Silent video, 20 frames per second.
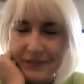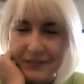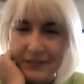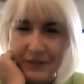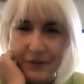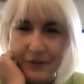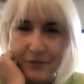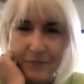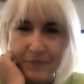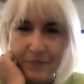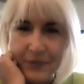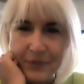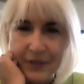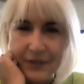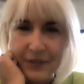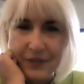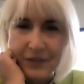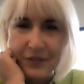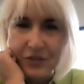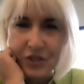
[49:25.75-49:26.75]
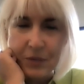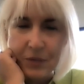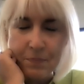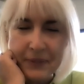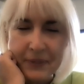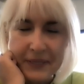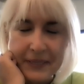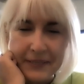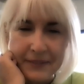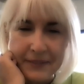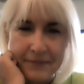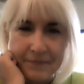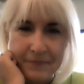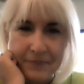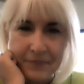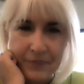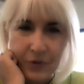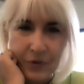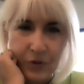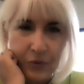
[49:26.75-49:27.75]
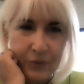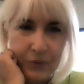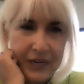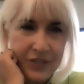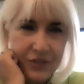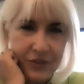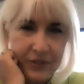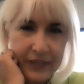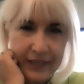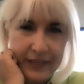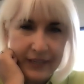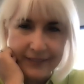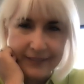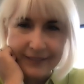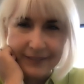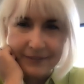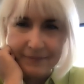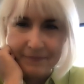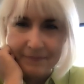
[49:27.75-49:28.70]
So jump in or raise your hand.